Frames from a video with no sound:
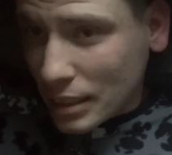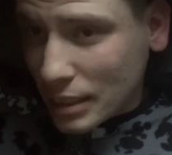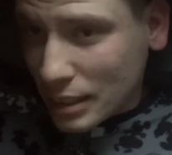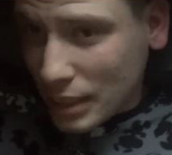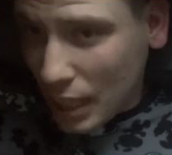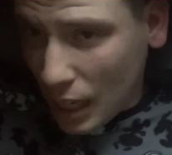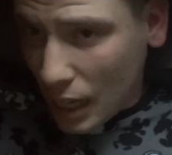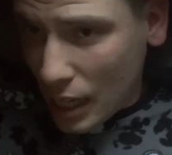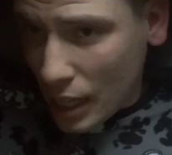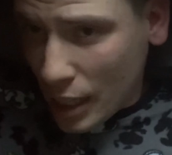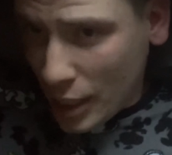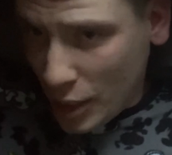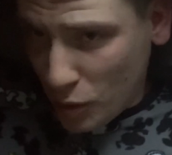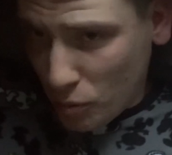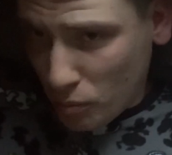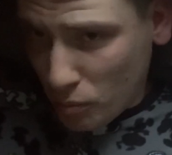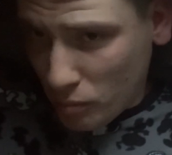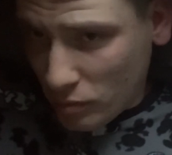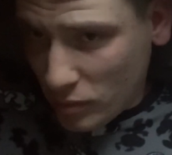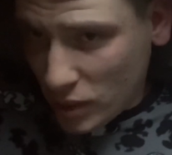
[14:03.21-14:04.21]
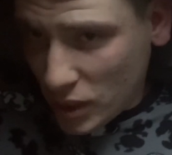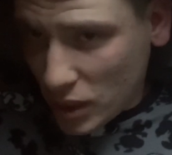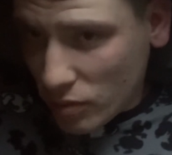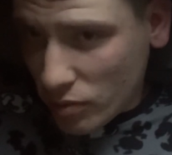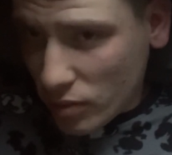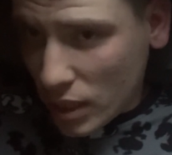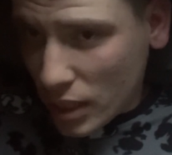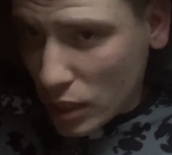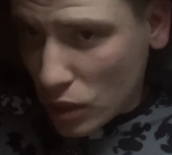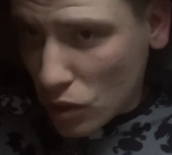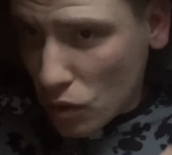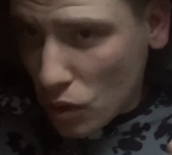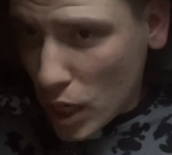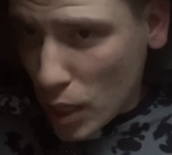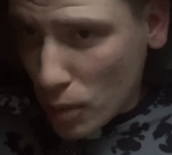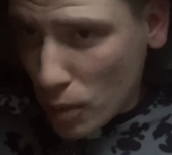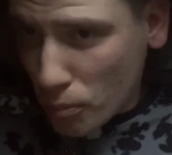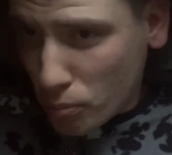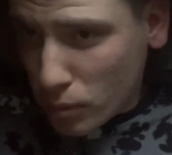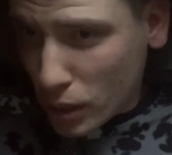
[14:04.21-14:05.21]
time to find the
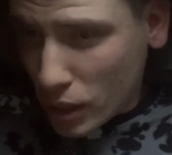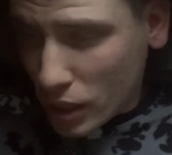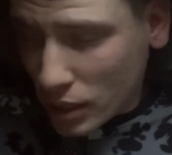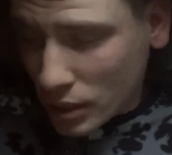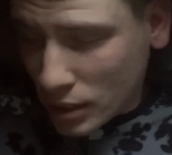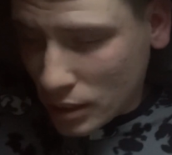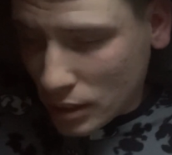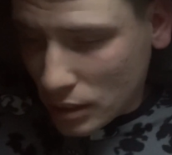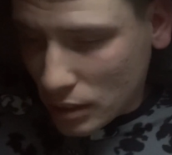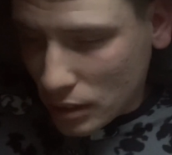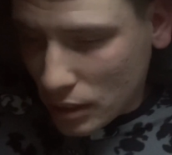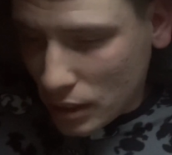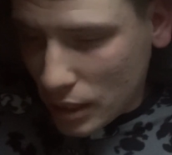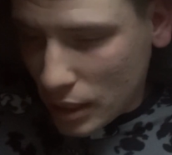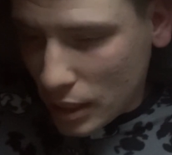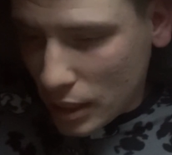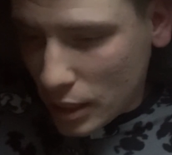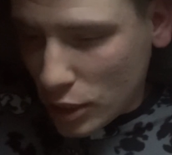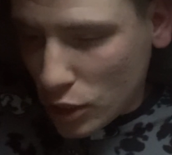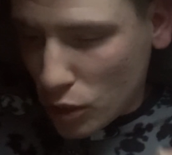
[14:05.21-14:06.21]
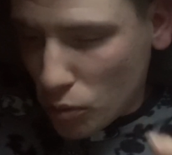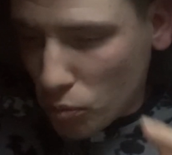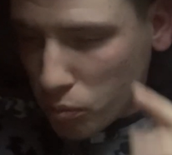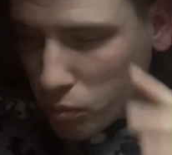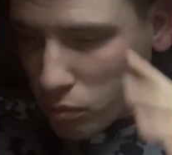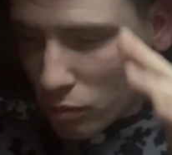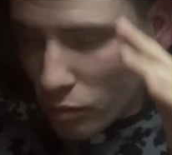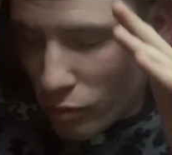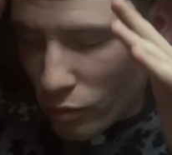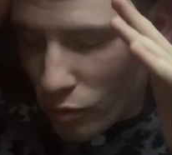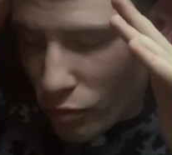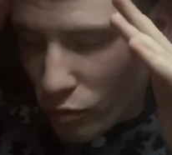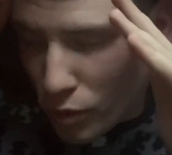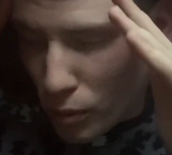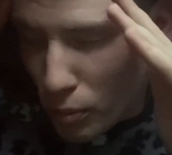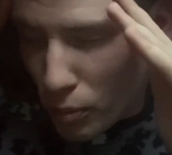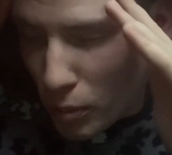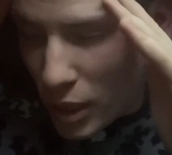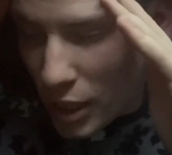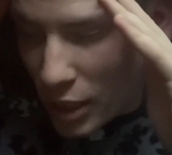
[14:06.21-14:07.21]
right person. And you're,
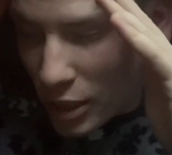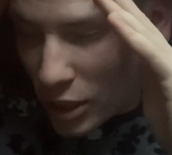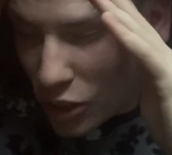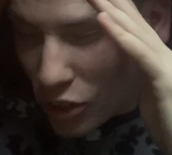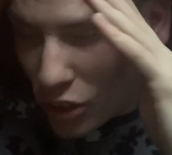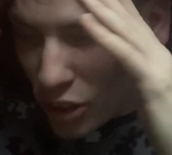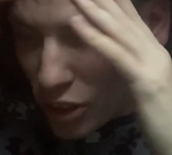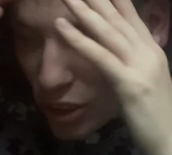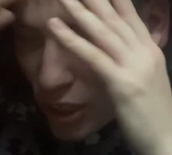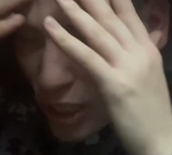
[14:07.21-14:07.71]
for me as a Christian,